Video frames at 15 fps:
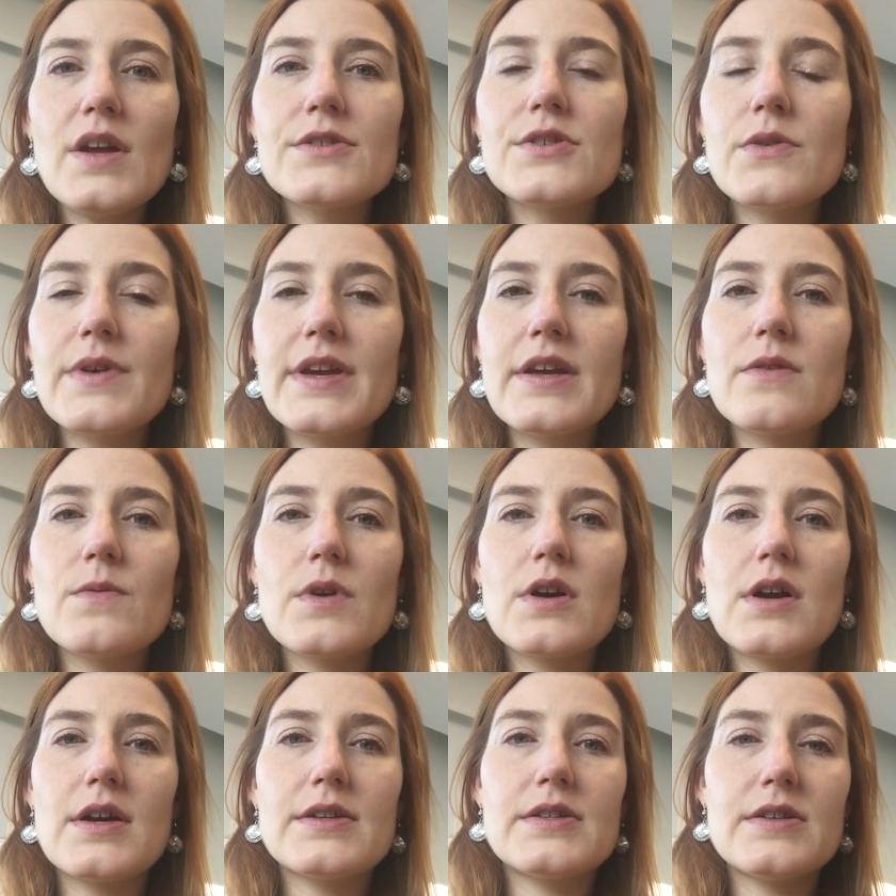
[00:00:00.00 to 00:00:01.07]
So in
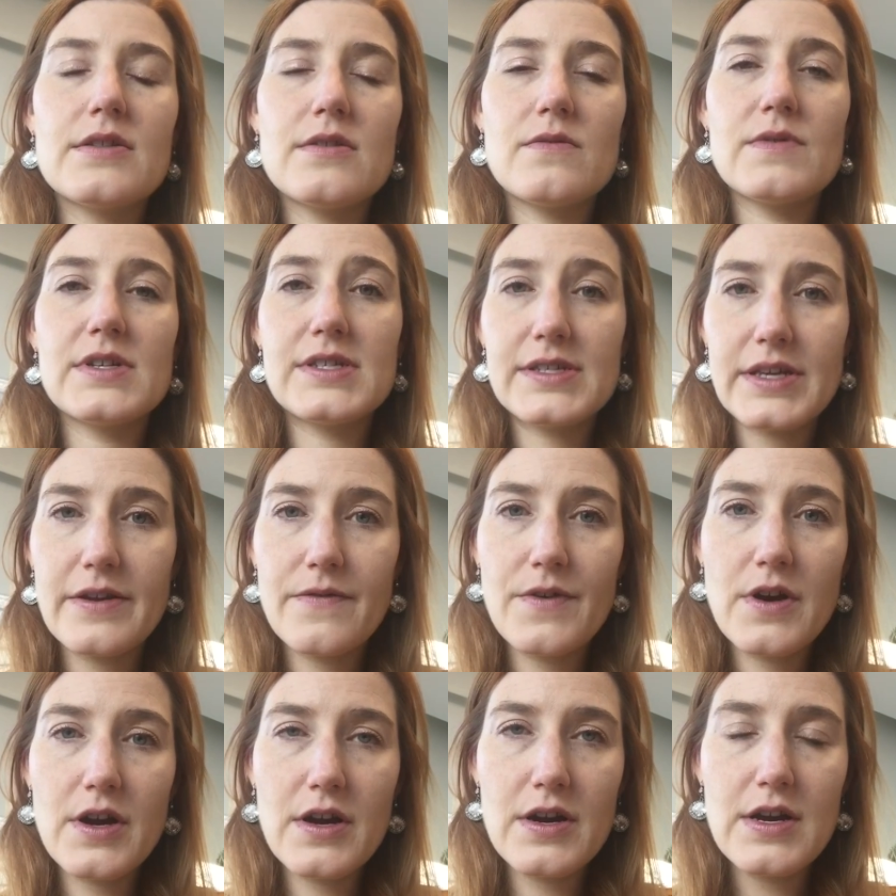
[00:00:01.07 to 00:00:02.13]
regard to the
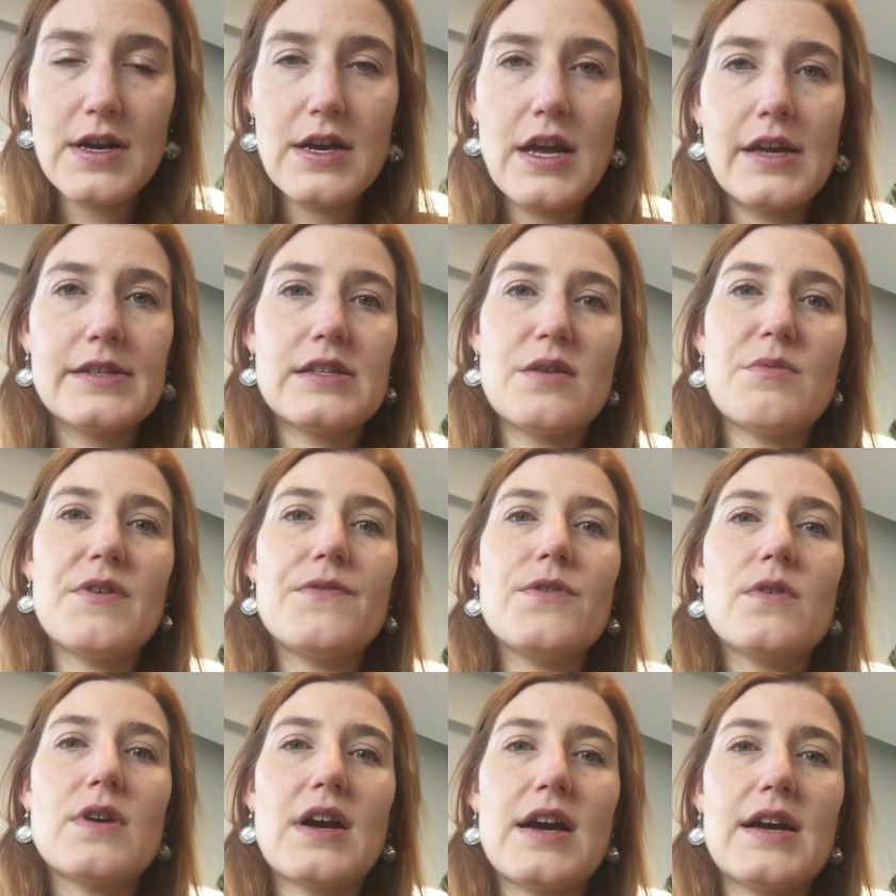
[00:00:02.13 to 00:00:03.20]
receiver, some of
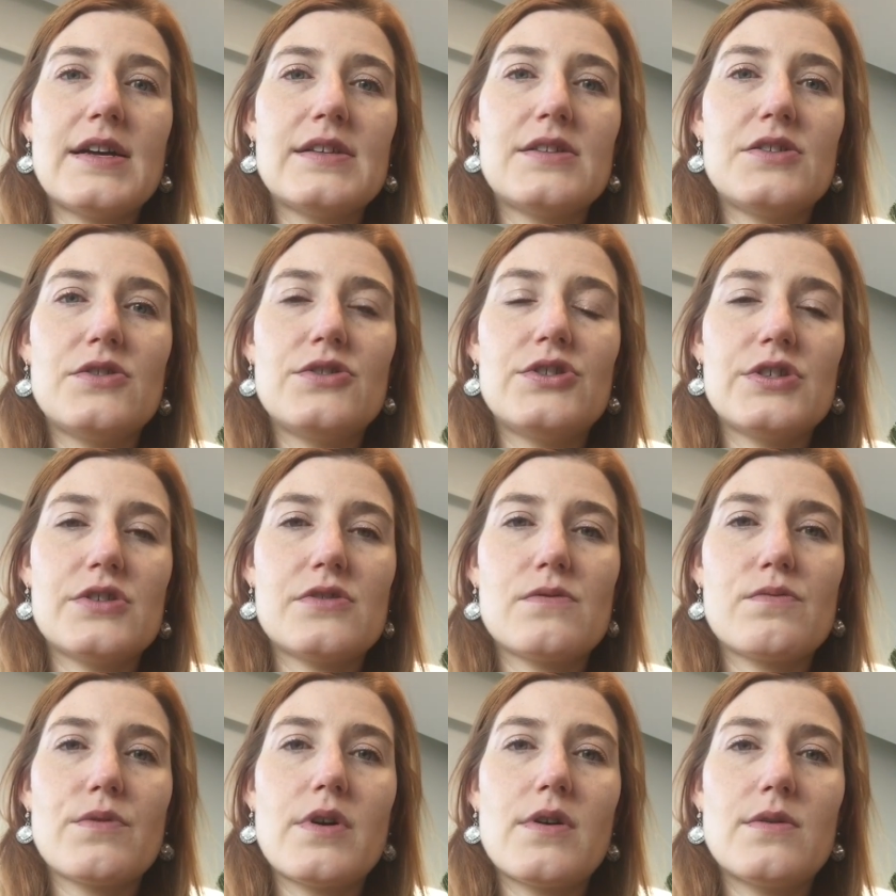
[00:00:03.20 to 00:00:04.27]
you guys just
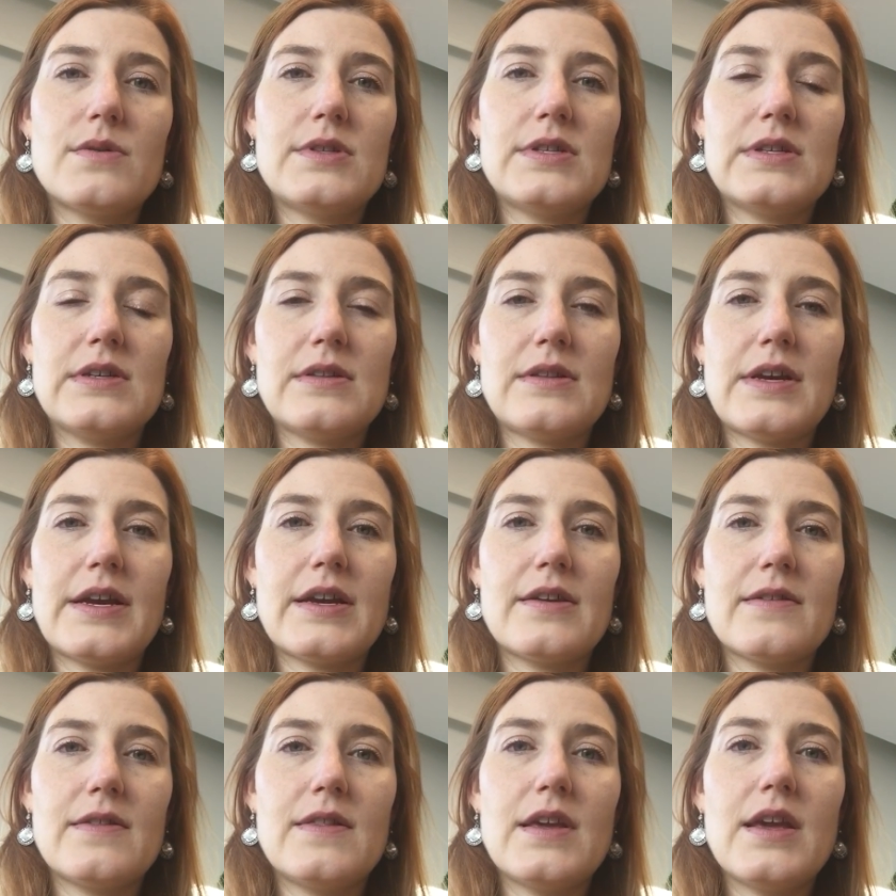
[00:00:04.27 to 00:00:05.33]
wrote
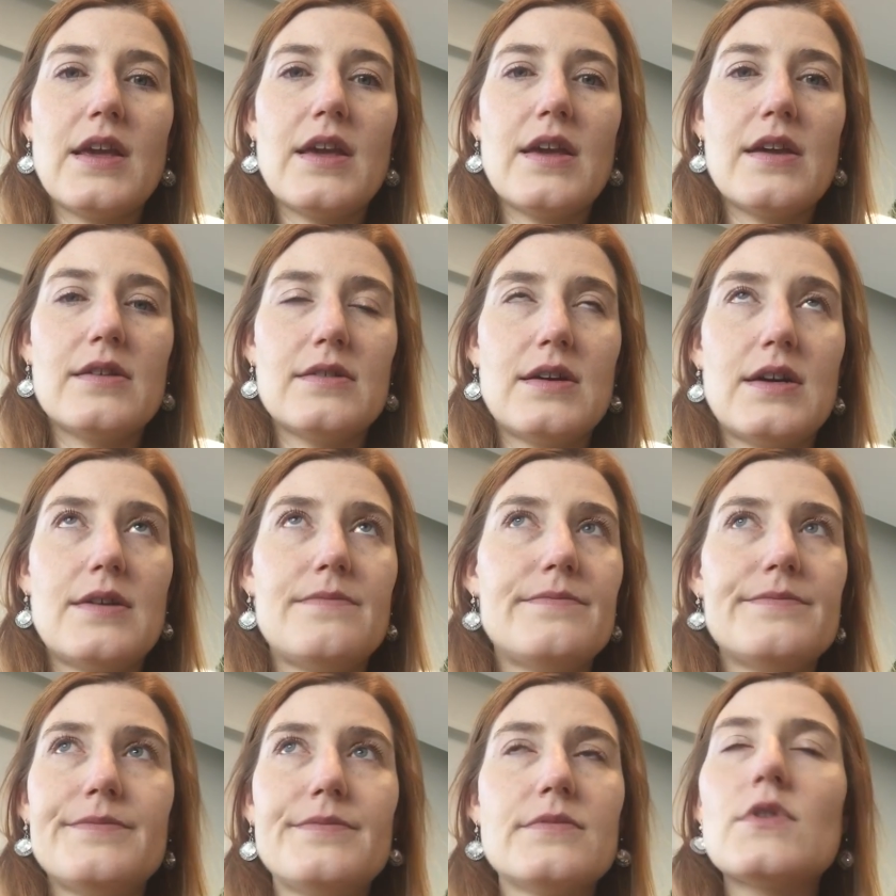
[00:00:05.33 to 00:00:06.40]
like the
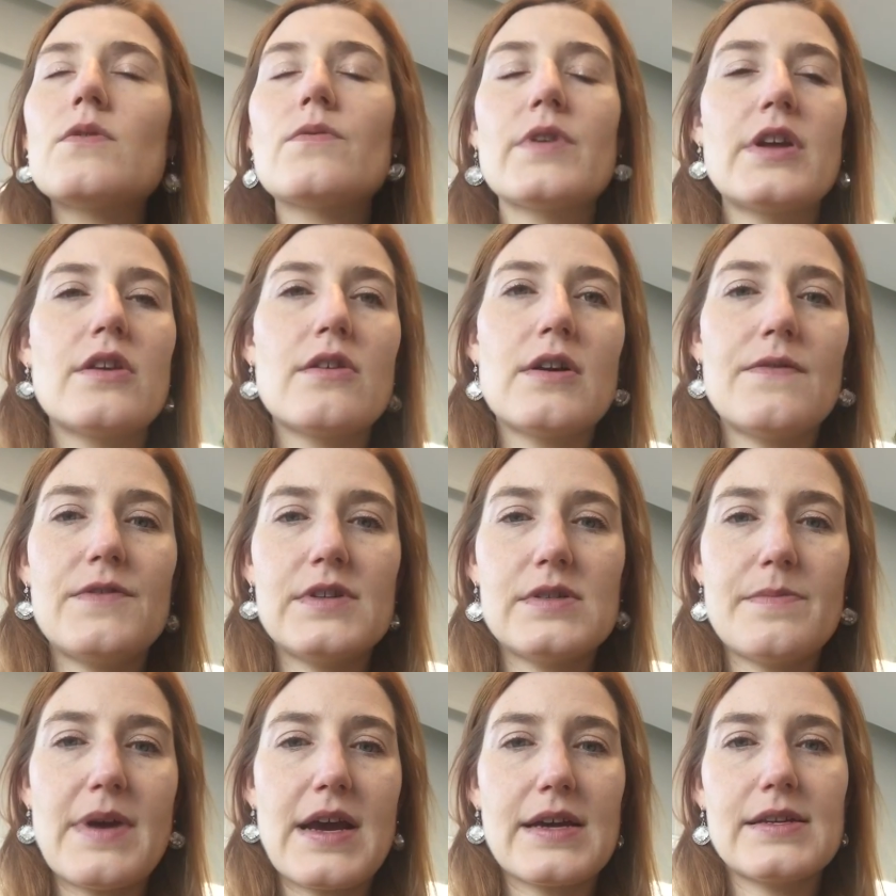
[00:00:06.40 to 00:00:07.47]
reader of
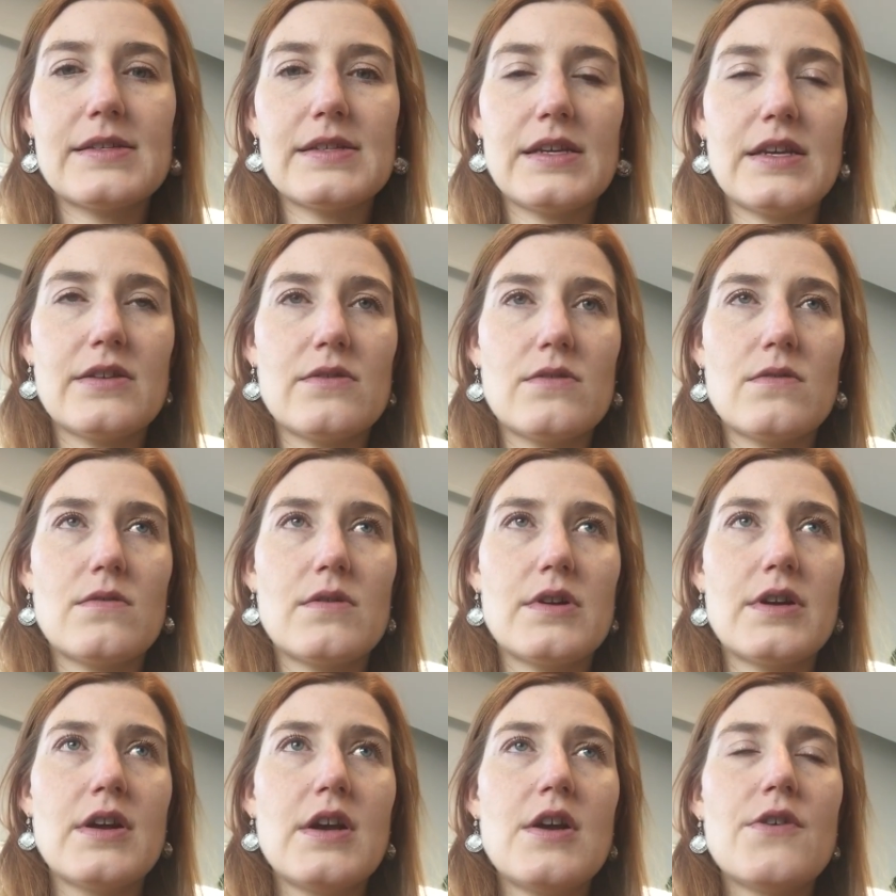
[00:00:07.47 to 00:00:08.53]
this magazine
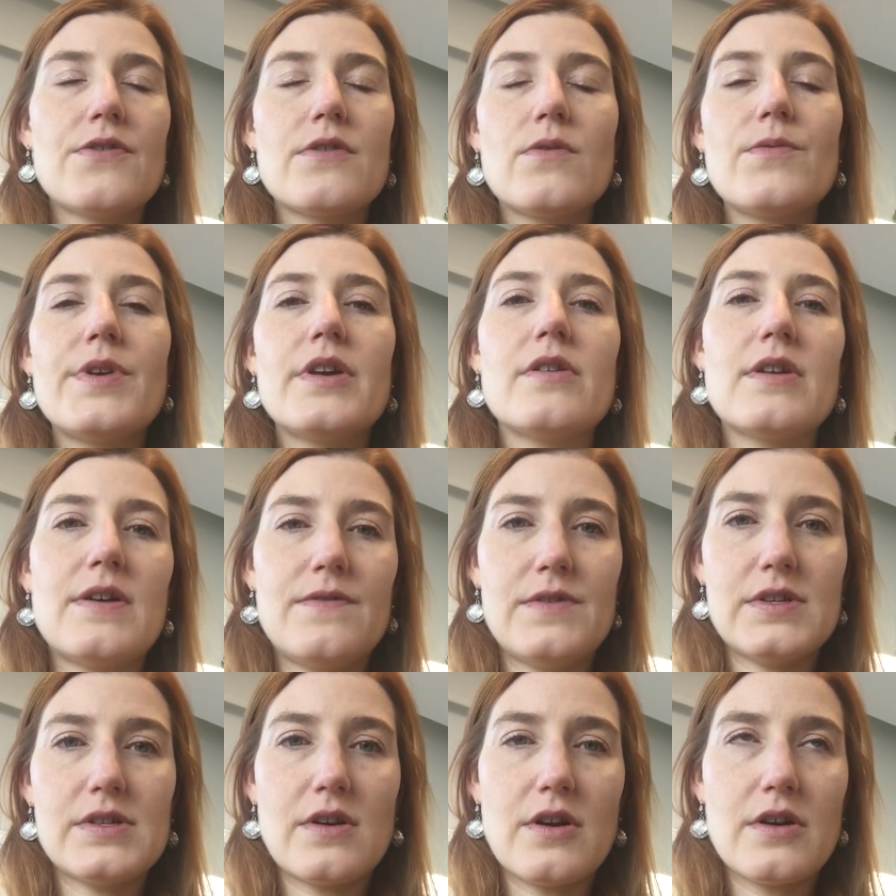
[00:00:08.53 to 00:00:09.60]
or the reader of
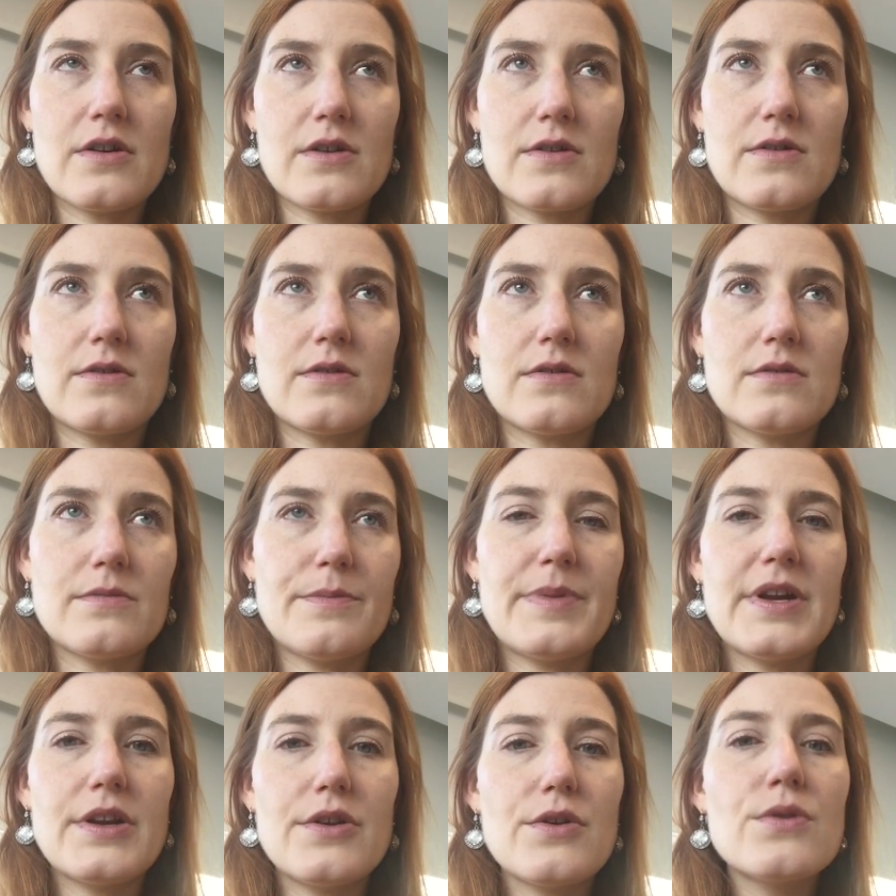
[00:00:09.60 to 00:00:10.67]
this article,
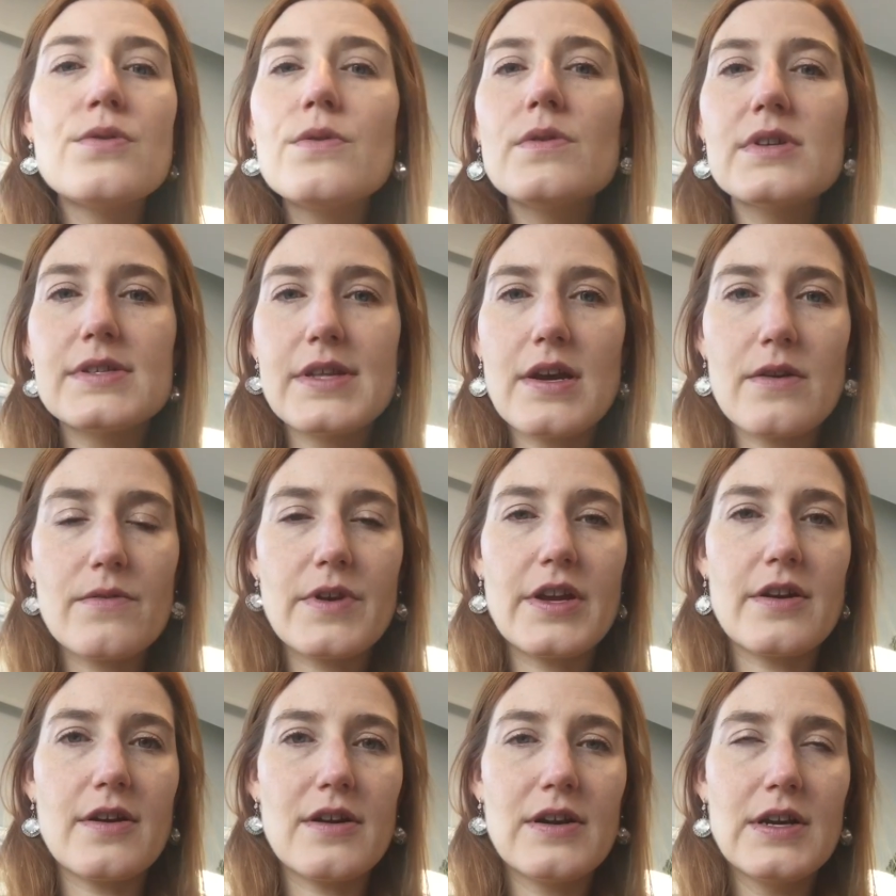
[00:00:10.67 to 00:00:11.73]
but who is that
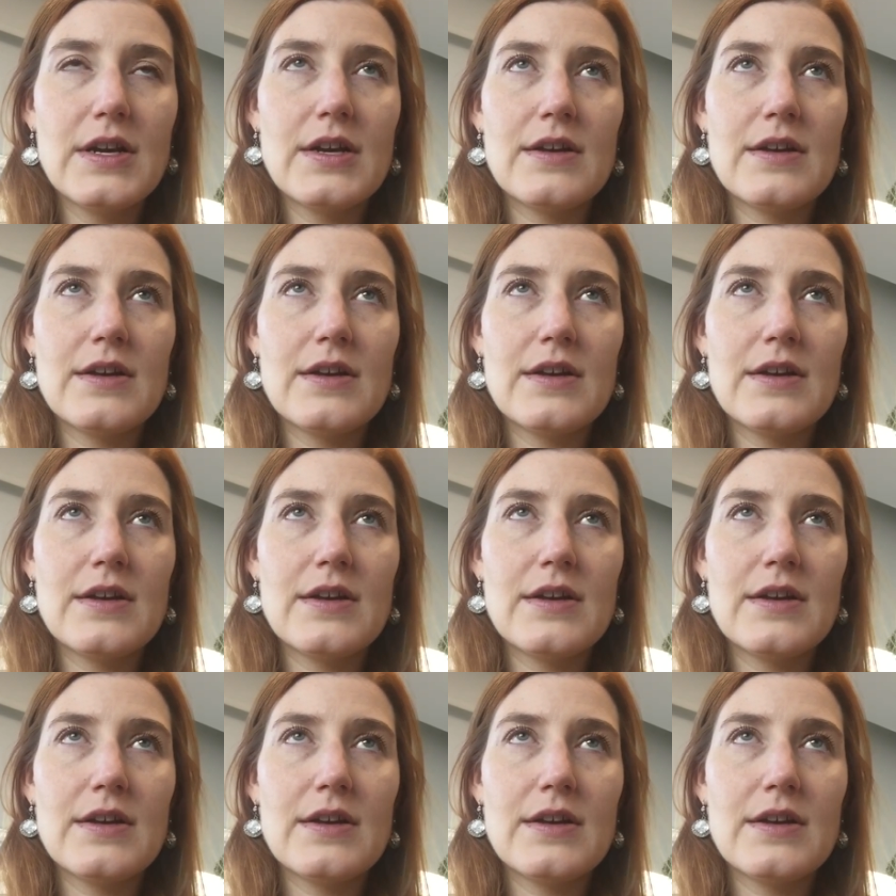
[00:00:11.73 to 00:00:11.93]
reader?